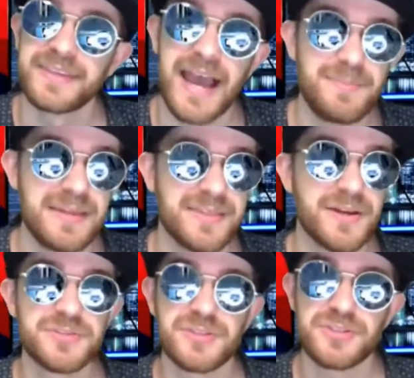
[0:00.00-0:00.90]
I mean,
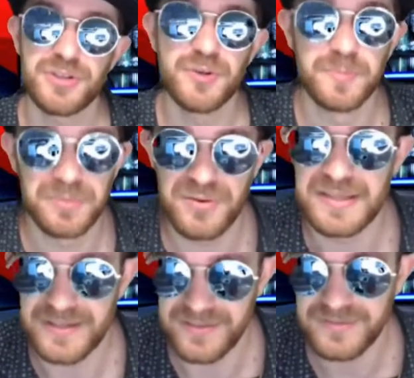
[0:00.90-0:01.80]
those are two
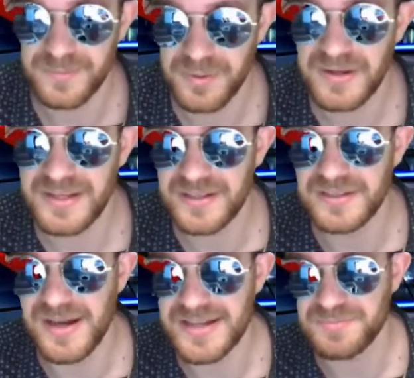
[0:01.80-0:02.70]
pretty good
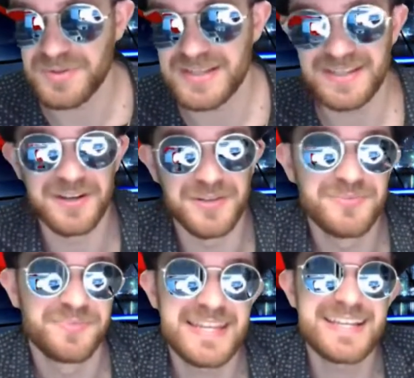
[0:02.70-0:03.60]
losses,
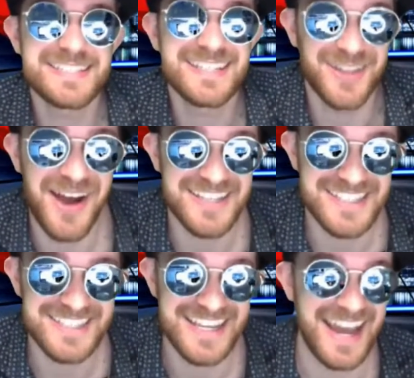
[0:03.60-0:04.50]
decent
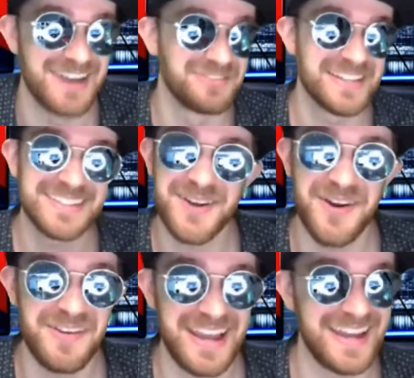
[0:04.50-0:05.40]
losses to have. Like, they're
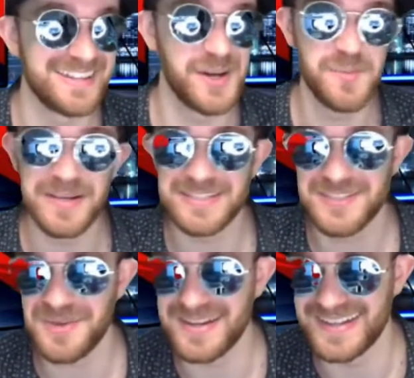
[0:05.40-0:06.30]
okay. Nobody's
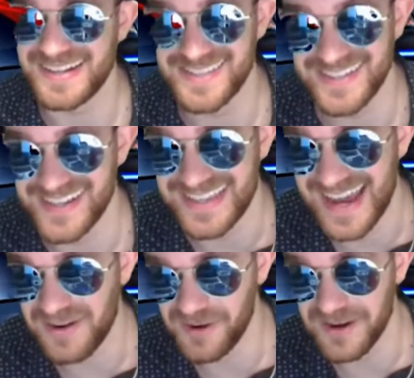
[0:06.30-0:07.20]
sweating anything on
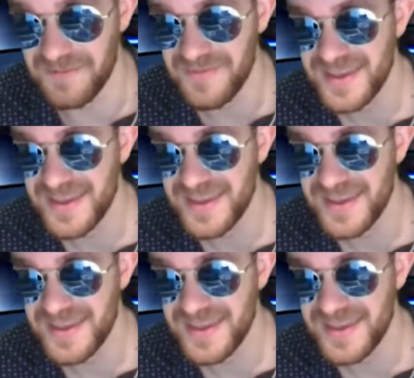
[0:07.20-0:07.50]
that one.